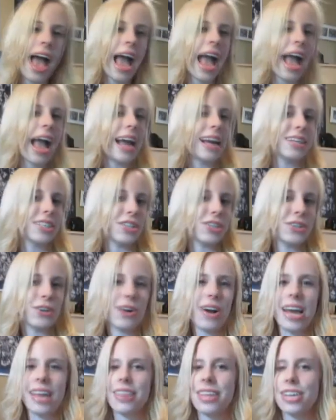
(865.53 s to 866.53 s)
and
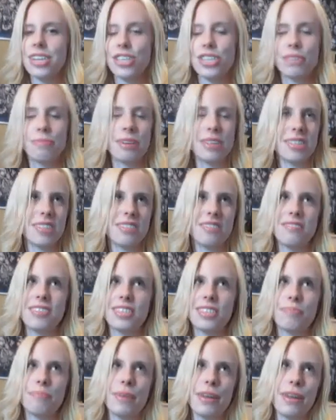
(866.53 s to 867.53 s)
I think she must have
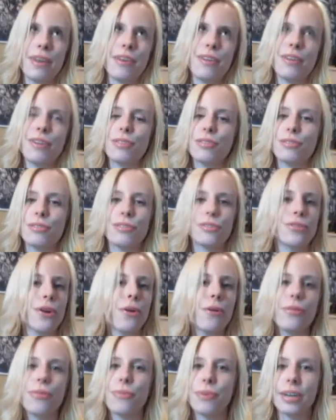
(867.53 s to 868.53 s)
just been
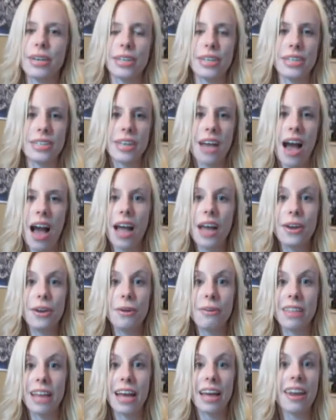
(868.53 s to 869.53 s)
so thrilled. I
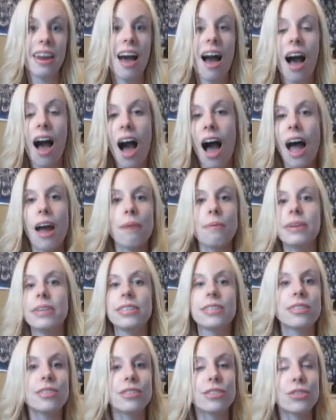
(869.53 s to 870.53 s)
know that I
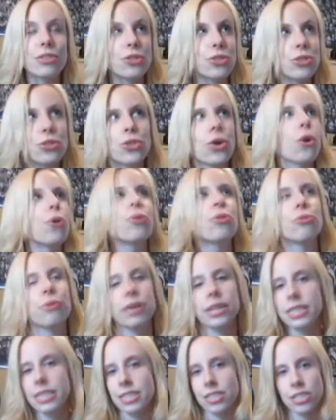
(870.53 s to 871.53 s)
was so
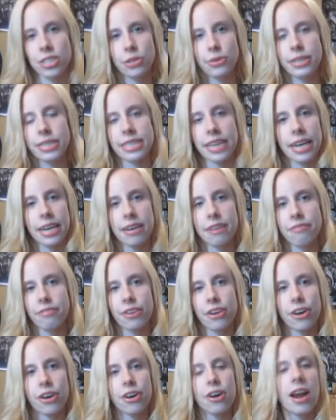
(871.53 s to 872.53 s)
thrilled and so excited
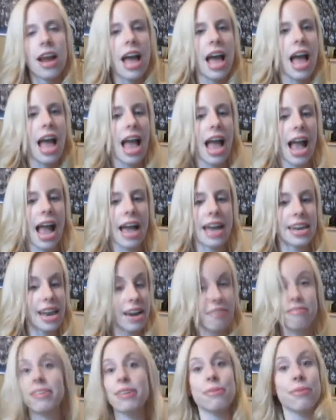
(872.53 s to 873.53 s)
for her, and
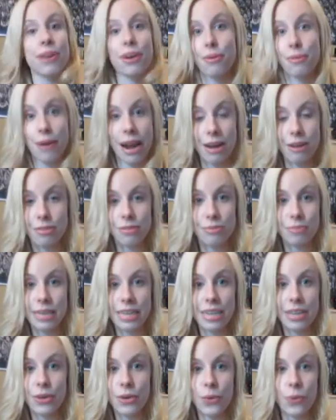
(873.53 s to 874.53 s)
everyone around
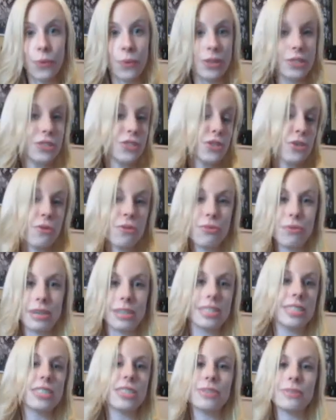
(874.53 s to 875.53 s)
me was so
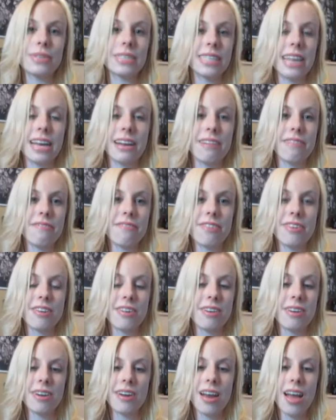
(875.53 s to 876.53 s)
thrilled and so excited for
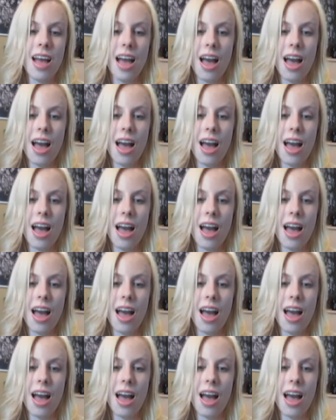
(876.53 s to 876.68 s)
her.